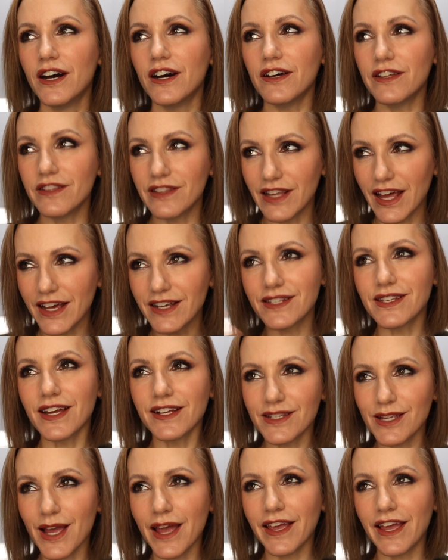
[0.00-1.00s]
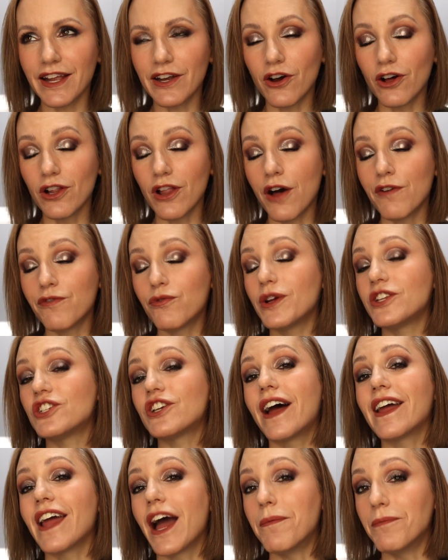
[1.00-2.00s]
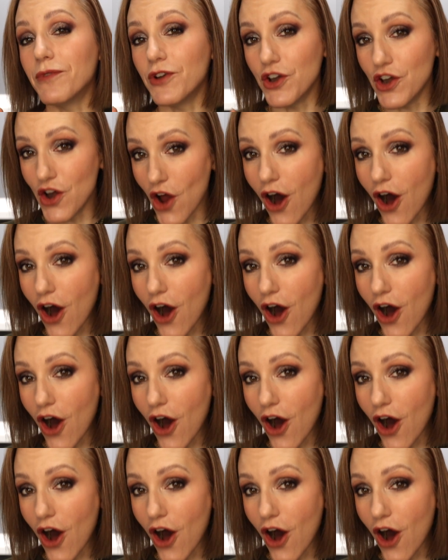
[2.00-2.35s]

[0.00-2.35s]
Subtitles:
Unless I take it all off, which I am